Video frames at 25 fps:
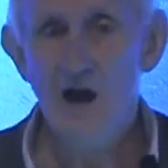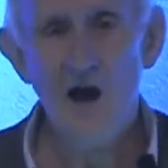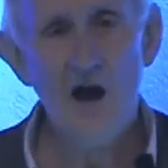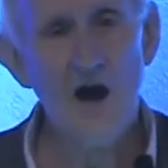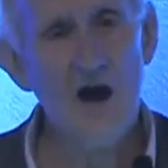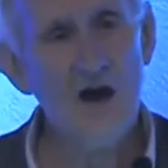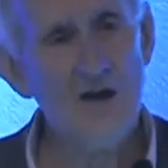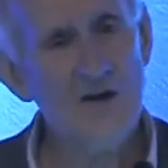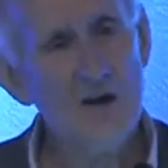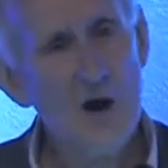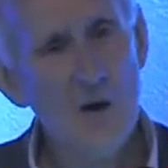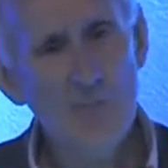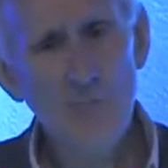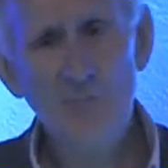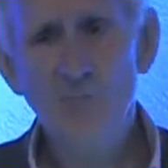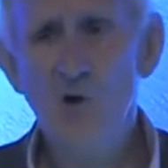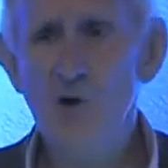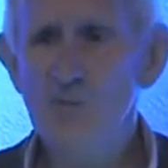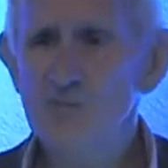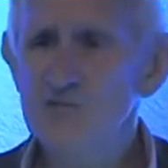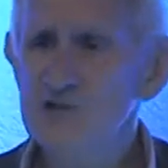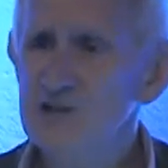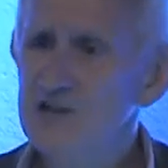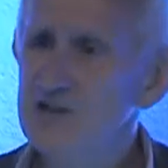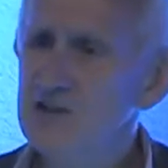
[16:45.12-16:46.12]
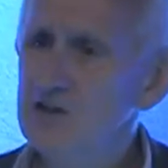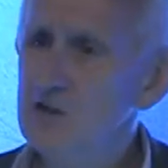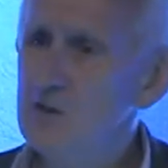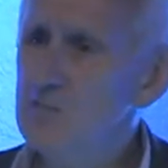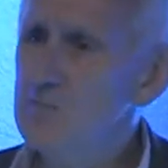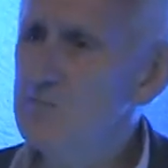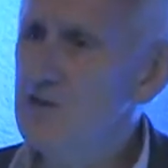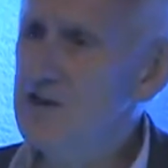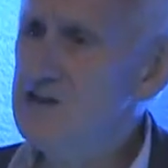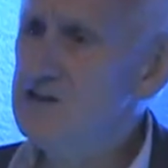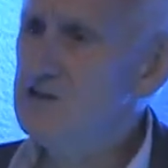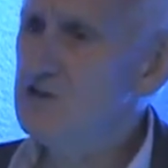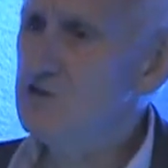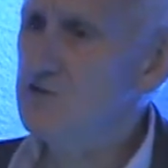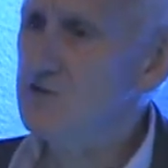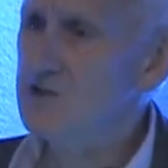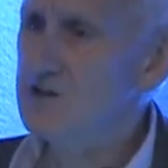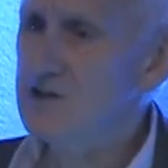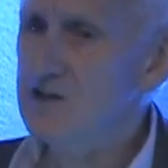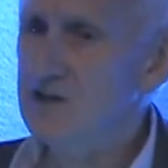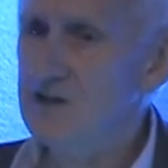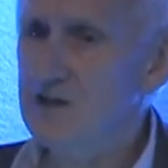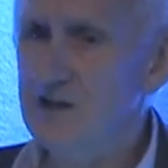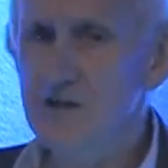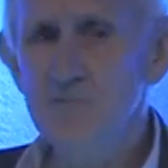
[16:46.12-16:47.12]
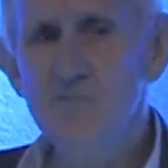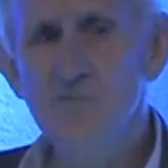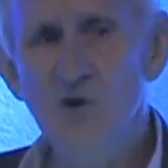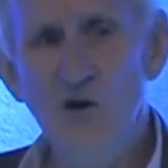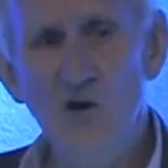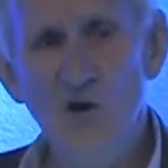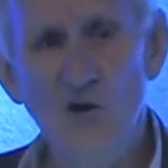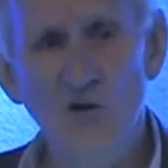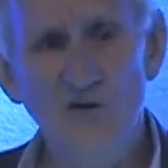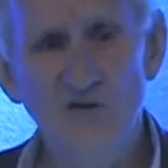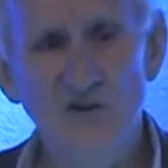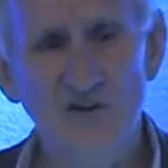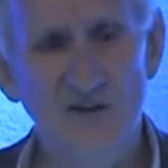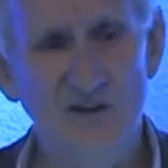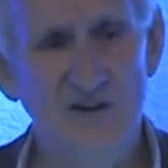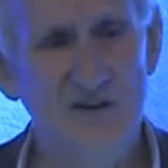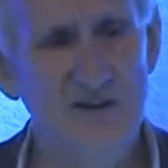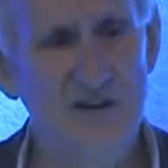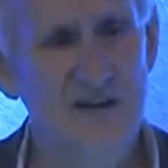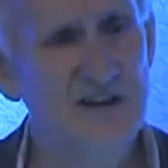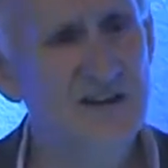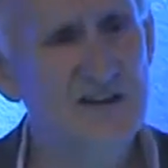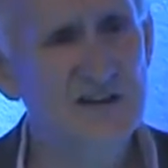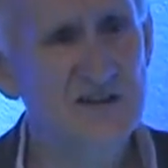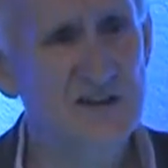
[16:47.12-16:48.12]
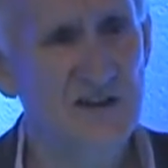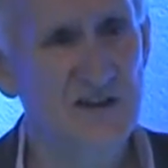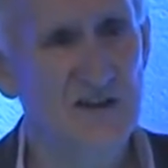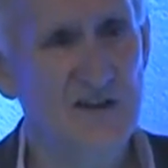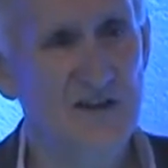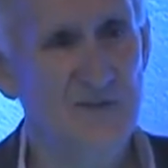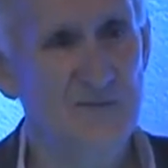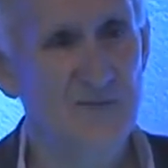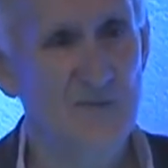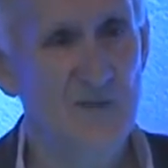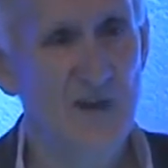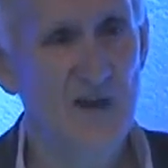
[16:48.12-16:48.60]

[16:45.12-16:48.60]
And up popped a little bakery in Bologna, in Italy.